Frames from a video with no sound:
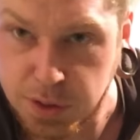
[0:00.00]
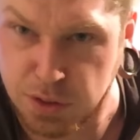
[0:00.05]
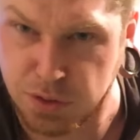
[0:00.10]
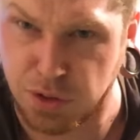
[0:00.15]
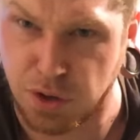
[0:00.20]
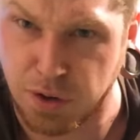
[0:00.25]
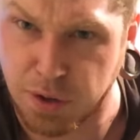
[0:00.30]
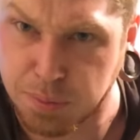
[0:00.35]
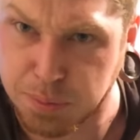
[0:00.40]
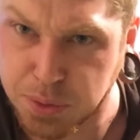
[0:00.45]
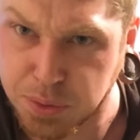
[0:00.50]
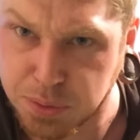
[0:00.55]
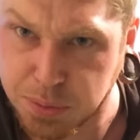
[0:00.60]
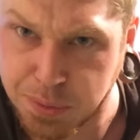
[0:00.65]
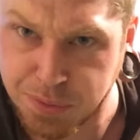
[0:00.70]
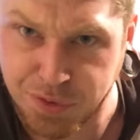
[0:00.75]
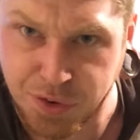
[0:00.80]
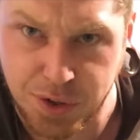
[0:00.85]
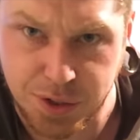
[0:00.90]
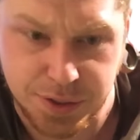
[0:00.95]
Sorry, I'm losing
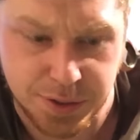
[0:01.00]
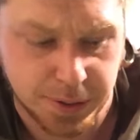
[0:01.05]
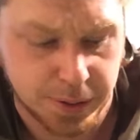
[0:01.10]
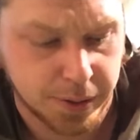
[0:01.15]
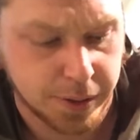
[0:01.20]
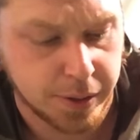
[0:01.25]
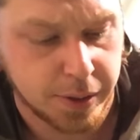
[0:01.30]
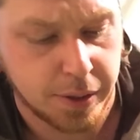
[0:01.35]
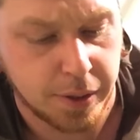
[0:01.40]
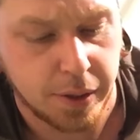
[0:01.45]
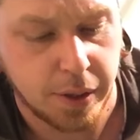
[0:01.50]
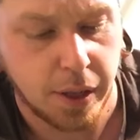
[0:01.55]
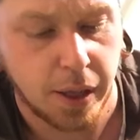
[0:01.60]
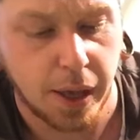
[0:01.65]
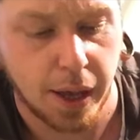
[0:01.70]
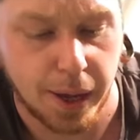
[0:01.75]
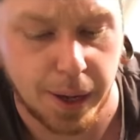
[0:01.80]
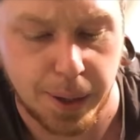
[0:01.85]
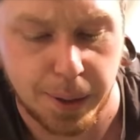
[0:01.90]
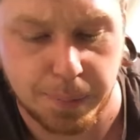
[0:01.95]
my voice.
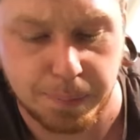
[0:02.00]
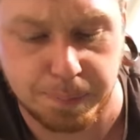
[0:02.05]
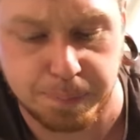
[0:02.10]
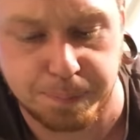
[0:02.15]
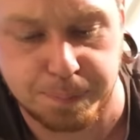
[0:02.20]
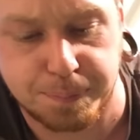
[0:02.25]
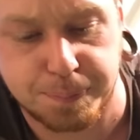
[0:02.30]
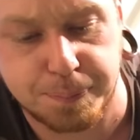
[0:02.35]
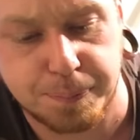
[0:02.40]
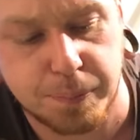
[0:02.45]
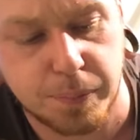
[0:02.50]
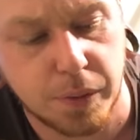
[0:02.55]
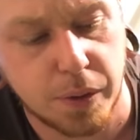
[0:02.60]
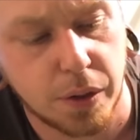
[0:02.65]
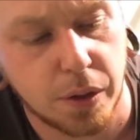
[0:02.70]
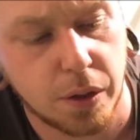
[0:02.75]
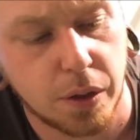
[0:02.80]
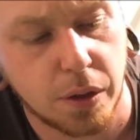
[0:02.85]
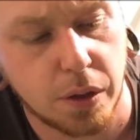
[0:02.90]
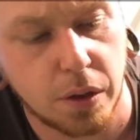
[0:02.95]
Um,
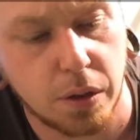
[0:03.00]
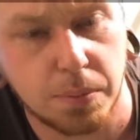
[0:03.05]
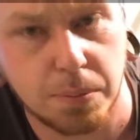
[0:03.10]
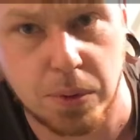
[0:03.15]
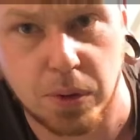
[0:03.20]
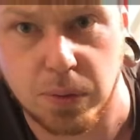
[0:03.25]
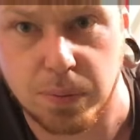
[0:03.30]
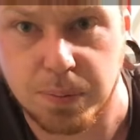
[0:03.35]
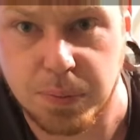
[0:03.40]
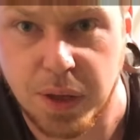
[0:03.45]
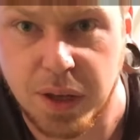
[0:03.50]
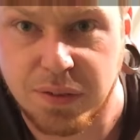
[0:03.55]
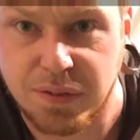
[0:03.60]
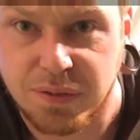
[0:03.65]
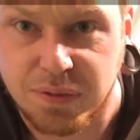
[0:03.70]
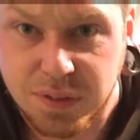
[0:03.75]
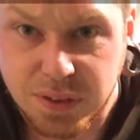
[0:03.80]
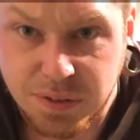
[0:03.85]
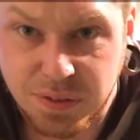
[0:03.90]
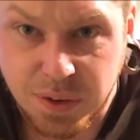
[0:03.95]
but if,
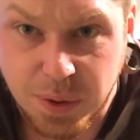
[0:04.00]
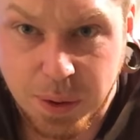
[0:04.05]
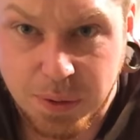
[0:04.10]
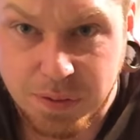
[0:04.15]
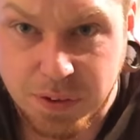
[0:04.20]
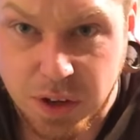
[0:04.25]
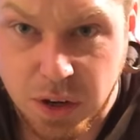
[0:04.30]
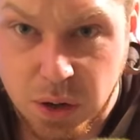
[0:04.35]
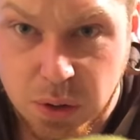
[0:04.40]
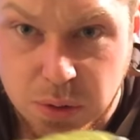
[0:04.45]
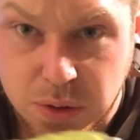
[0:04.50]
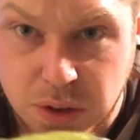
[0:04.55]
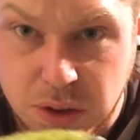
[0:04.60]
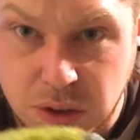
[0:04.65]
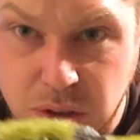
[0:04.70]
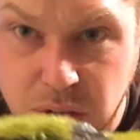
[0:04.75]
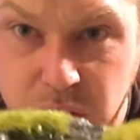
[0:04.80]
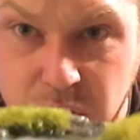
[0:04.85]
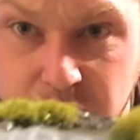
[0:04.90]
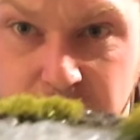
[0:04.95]
if you have a closer
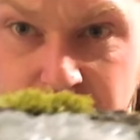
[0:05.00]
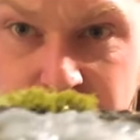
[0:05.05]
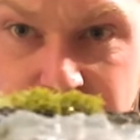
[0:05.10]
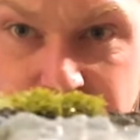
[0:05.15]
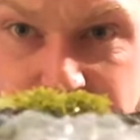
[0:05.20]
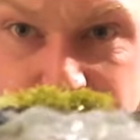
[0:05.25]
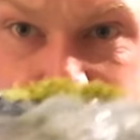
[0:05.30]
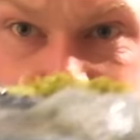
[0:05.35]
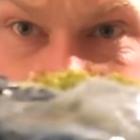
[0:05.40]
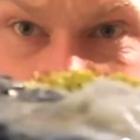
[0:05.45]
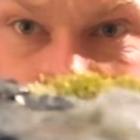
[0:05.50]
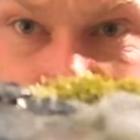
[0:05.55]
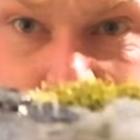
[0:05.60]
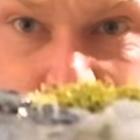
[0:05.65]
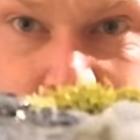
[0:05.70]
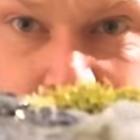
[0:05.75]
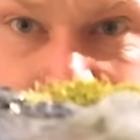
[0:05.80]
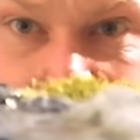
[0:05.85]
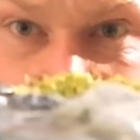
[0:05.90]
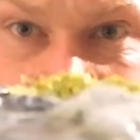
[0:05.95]
look,
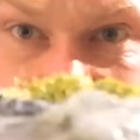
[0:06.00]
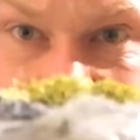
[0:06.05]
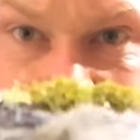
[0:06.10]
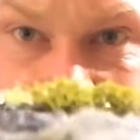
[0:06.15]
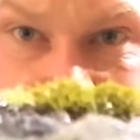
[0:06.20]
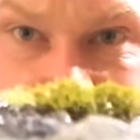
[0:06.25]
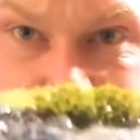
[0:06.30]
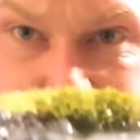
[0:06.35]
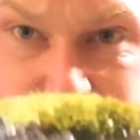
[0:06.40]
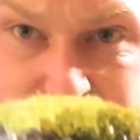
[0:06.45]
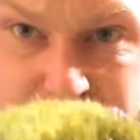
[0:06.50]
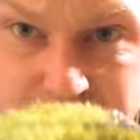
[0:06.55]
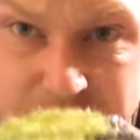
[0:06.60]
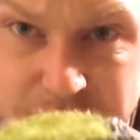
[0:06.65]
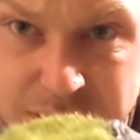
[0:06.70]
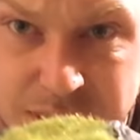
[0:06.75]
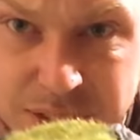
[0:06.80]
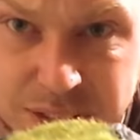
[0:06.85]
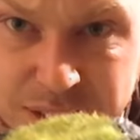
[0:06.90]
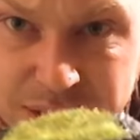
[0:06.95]
as,
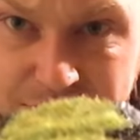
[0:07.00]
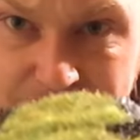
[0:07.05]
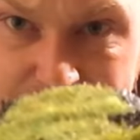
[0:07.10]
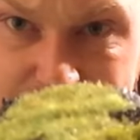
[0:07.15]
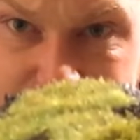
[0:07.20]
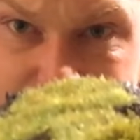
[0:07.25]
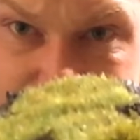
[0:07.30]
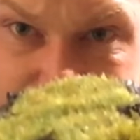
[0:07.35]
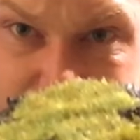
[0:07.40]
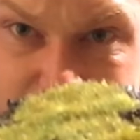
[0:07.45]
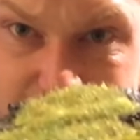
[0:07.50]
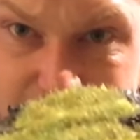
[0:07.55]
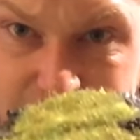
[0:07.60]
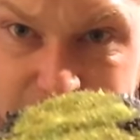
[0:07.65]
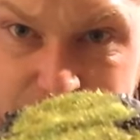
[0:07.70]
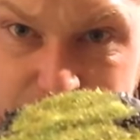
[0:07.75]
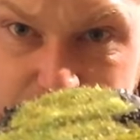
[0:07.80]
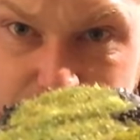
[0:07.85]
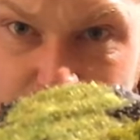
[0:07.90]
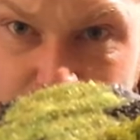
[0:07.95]
as you can see,
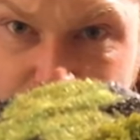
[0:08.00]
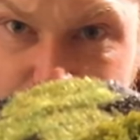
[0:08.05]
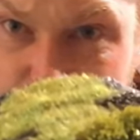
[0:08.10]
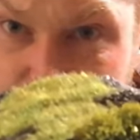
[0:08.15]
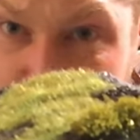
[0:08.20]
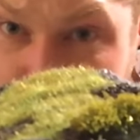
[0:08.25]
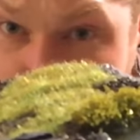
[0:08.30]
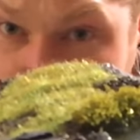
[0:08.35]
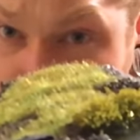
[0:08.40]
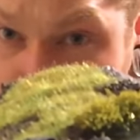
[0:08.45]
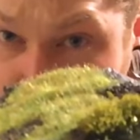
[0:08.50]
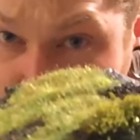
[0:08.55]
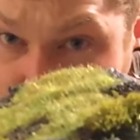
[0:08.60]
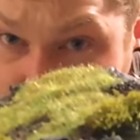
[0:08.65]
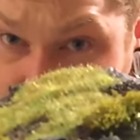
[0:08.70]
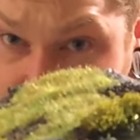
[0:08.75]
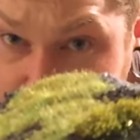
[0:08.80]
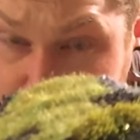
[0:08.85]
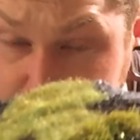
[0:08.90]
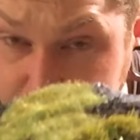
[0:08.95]
I've dry brushed
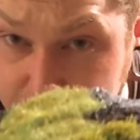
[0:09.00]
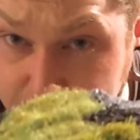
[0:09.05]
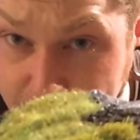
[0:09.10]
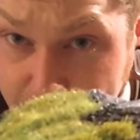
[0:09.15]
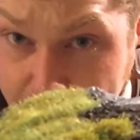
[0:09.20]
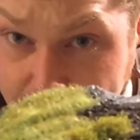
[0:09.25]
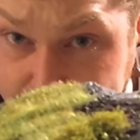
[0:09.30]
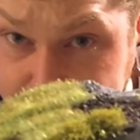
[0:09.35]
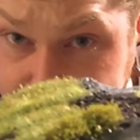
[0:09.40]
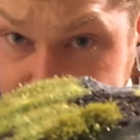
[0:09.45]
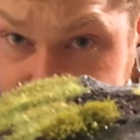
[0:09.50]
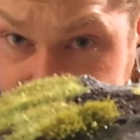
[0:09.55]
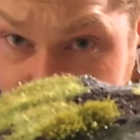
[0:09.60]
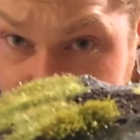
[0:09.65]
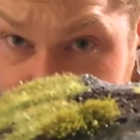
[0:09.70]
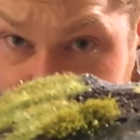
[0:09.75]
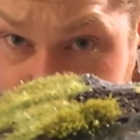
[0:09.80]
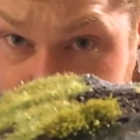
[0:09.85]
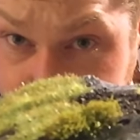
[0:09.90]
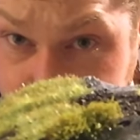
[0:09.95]
the active
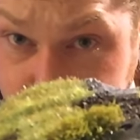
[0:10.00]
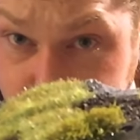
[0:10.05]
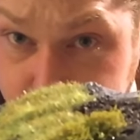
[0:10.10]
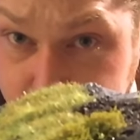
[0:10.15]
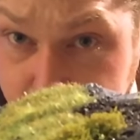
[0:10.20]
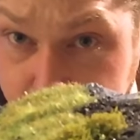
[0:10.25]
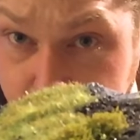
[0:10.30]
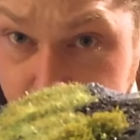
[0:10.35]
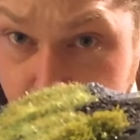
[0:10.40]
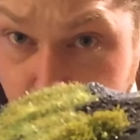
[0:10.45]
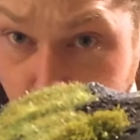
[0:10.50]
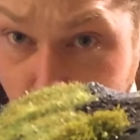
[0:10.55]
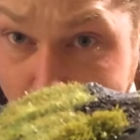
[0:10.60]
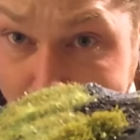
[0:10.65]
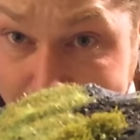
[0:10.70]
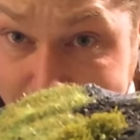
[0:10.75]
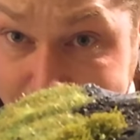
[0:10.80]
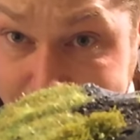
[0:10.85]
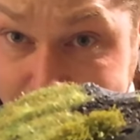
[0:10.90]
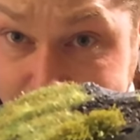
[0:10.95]
areas uh,
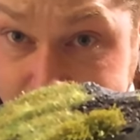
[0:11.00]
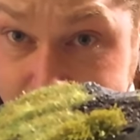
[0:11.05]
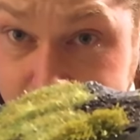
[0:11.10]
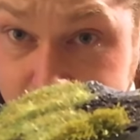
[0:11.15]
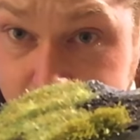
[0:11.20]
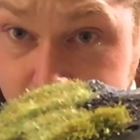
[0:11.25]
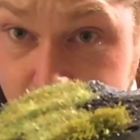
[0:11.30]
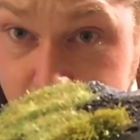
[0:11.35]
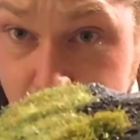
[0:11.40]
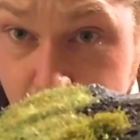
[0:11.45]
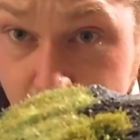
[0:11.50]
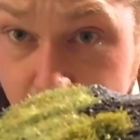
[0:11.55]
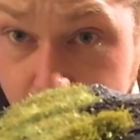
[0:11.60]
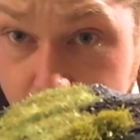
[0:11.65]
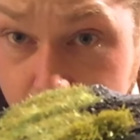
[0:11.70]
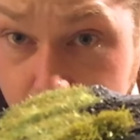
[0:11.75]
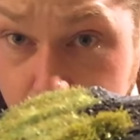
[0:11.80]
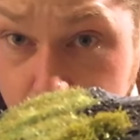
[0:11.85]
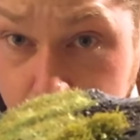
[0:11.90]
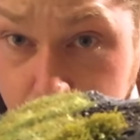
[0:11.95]
white
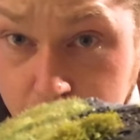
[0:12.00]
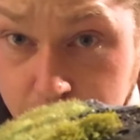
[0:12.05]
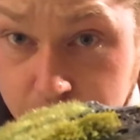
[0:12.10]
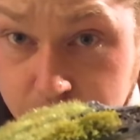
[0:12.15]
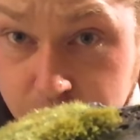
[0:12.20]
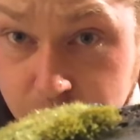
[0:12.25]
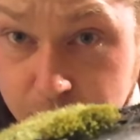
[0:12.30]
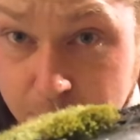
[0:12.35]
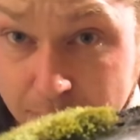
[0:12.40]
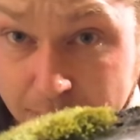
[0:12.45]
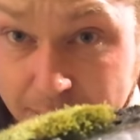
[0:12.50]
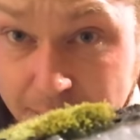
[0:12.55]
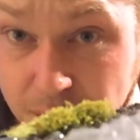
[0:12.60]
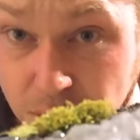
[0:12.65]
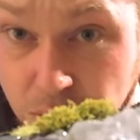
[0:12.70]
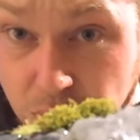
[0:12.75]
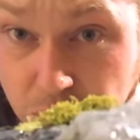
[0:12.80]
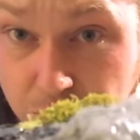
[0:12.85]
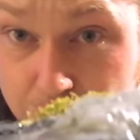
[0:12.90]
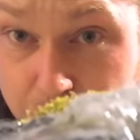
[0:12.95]
um, to make it
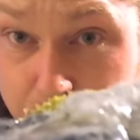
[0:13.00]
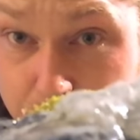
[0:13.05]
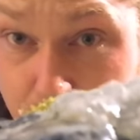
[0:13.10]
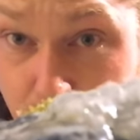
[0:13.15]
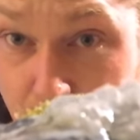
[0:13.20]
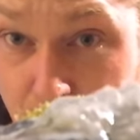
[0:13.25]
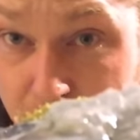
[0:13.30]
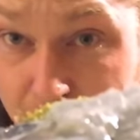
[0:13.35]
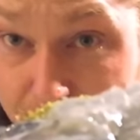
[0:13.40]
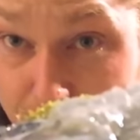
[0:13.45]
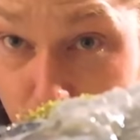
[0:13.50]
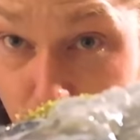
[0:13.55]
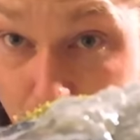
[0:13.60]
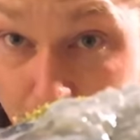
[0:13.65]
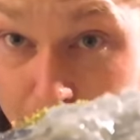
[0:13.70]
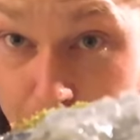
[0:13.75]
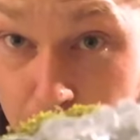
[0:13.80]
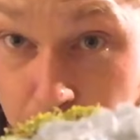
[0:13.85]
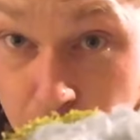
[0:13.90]
look a bit more like white